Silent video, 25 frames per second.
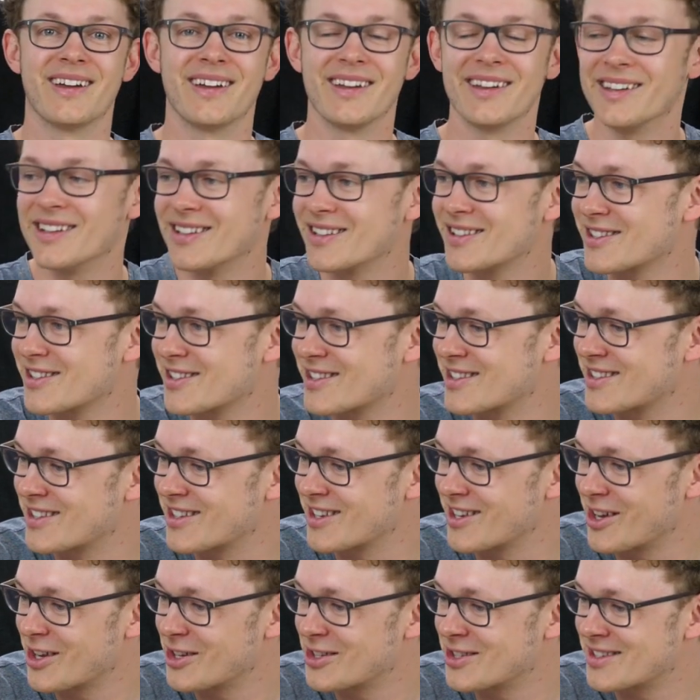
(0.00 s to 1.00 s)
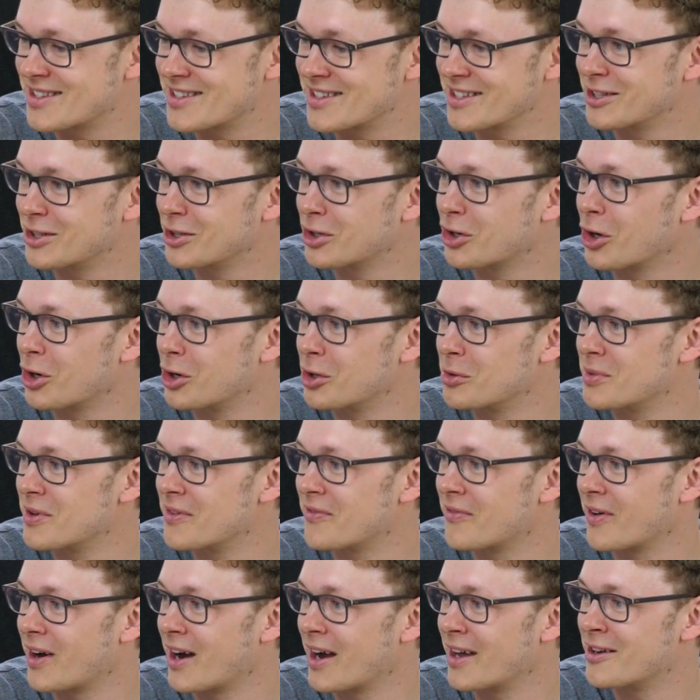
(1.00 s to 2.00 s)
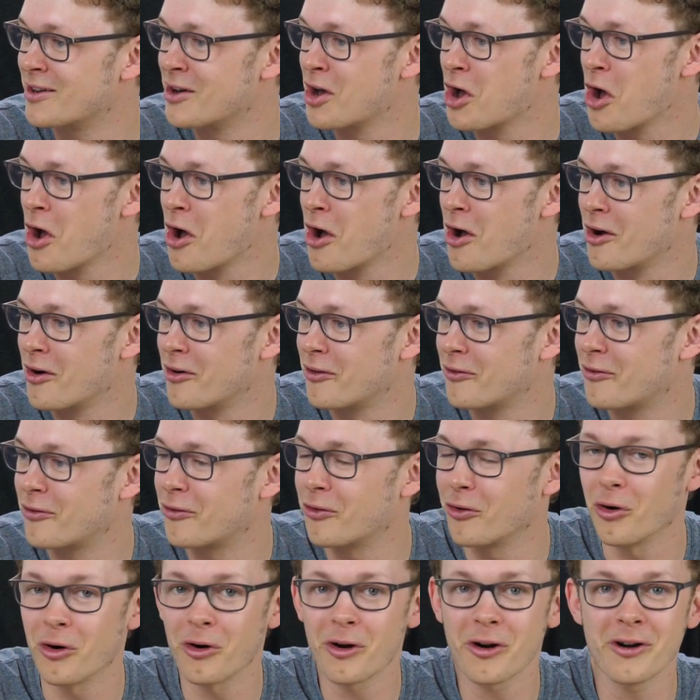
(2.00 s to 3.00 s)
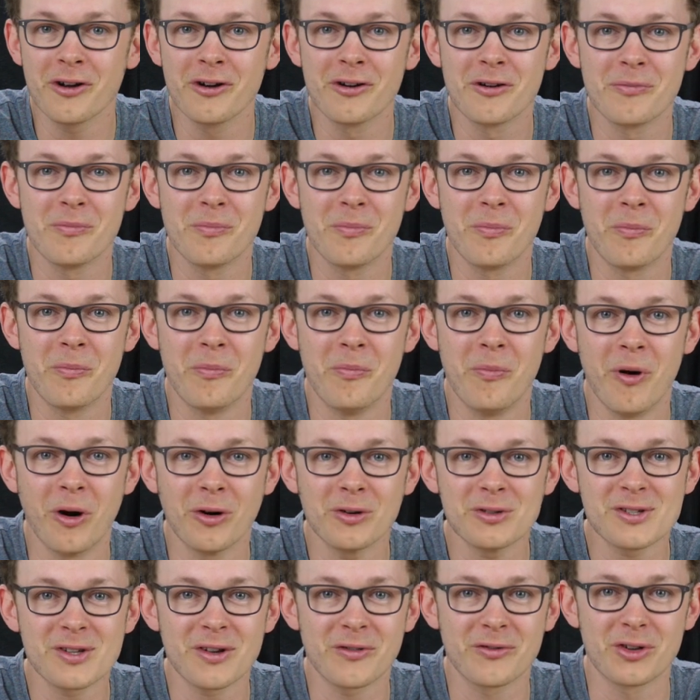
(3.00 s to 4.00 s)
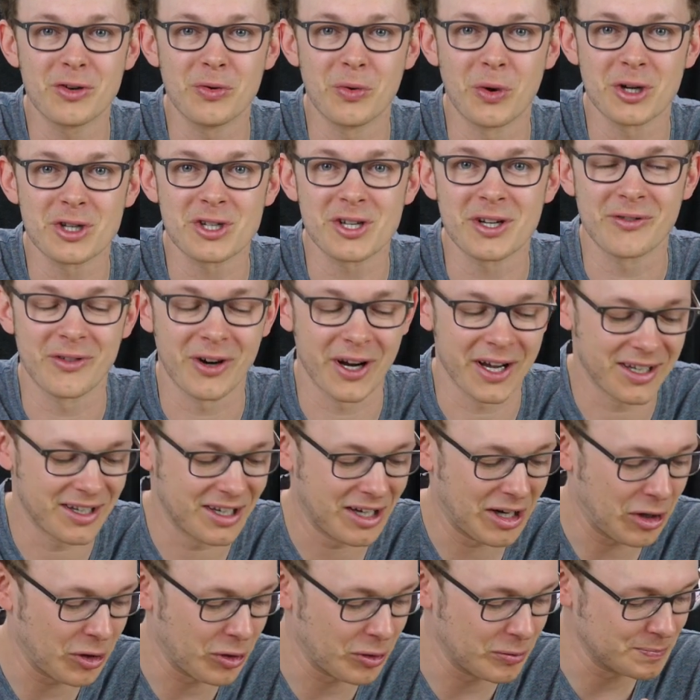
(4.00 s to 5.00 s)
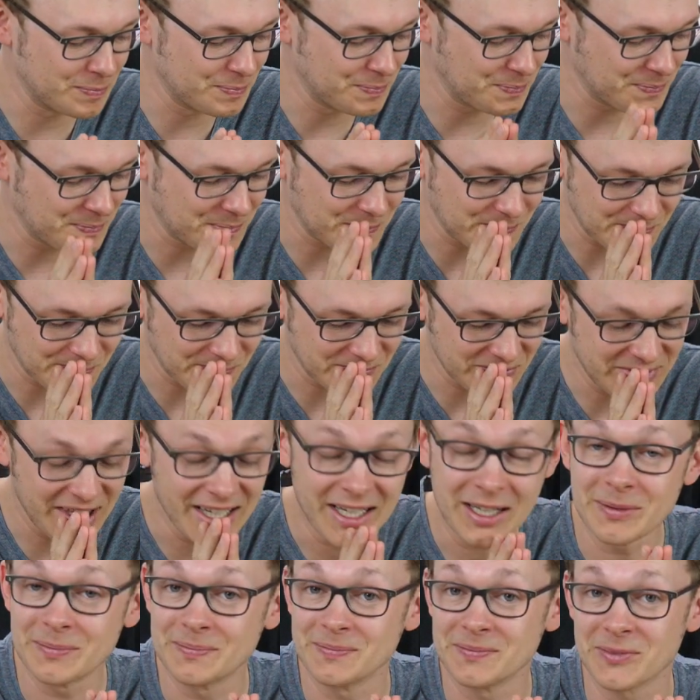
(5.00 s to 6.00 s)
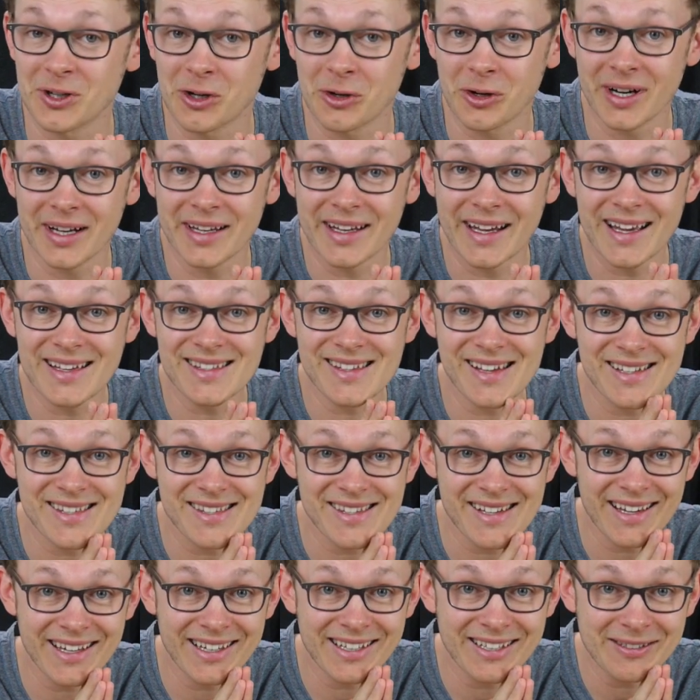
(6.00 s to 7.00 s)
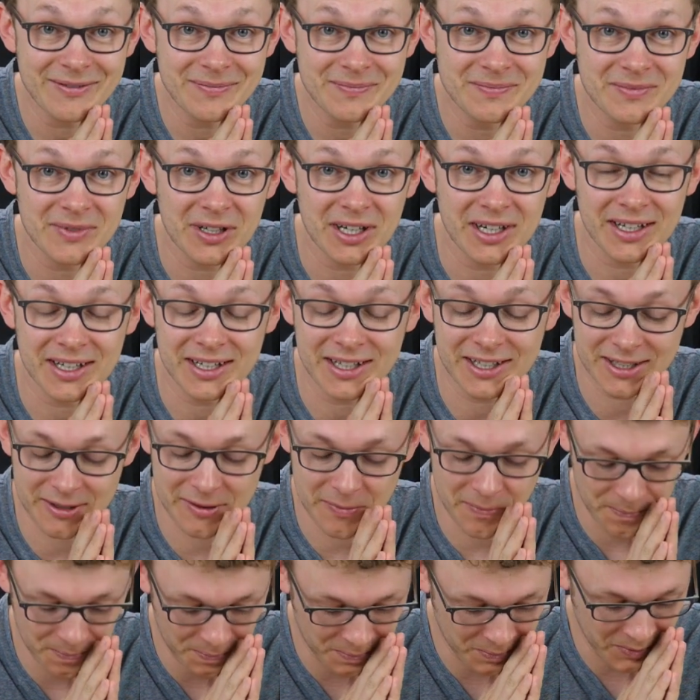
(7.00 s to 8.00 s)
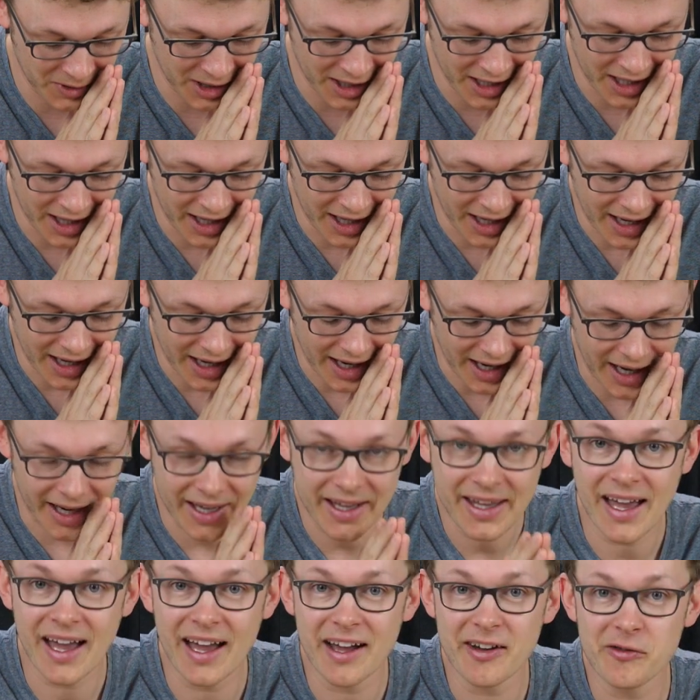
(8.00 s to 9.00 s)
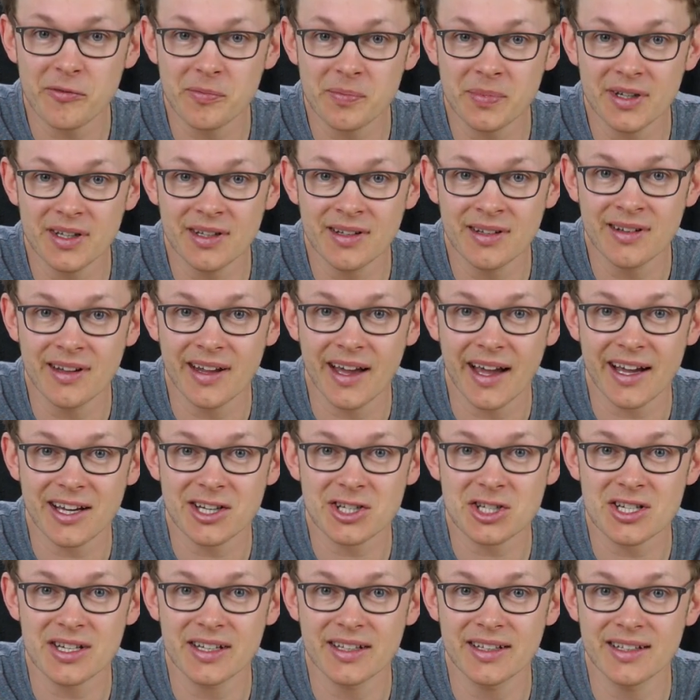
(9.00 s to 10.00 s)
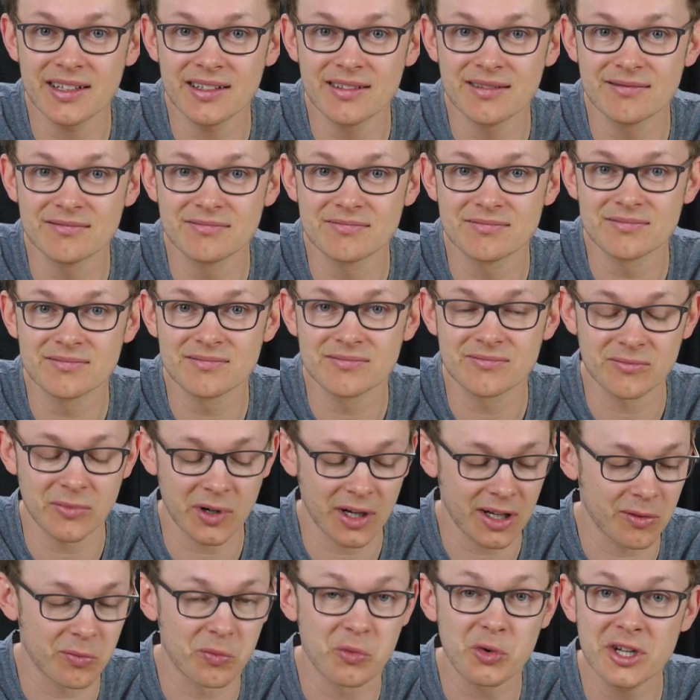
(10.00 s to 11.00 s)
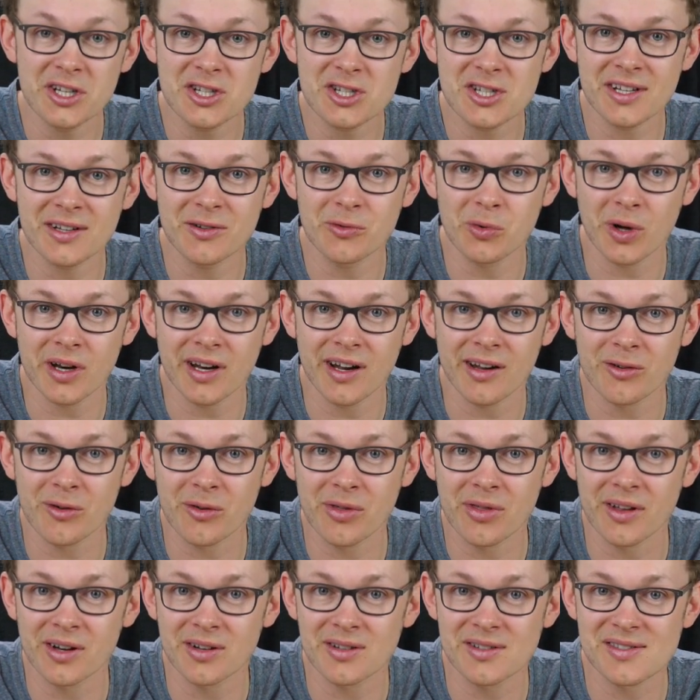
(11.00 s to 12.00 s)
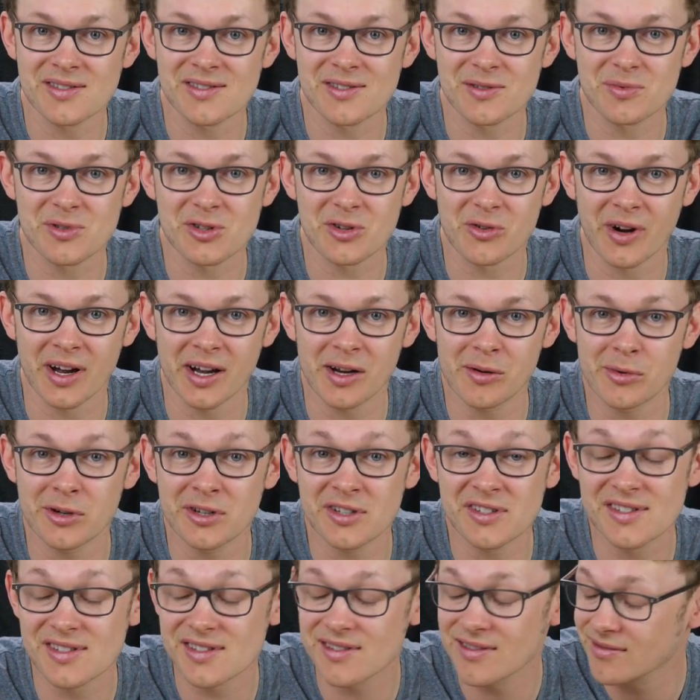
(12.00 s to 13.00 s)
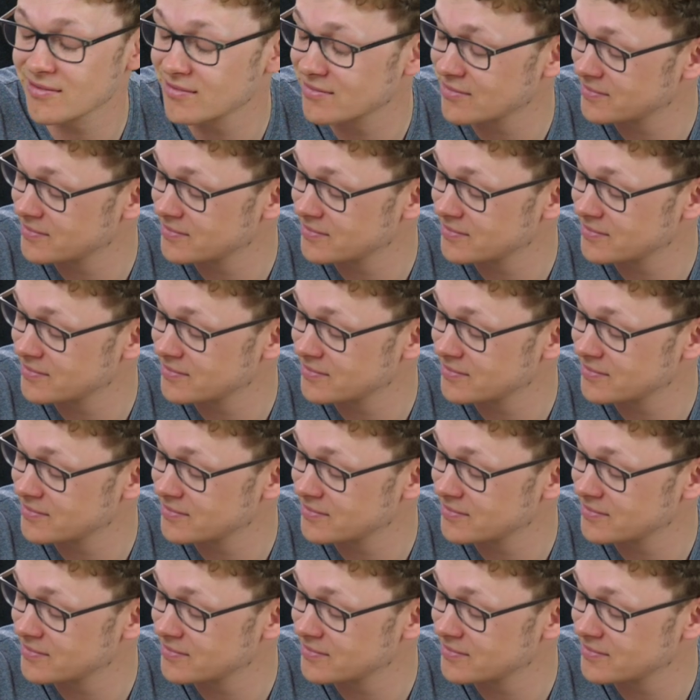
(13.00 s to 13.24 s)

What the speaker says: it's still gonna be fine for most of you watching right now. Yeah, all right, as I said, I have been actually, well, reaching 100,000 subscribers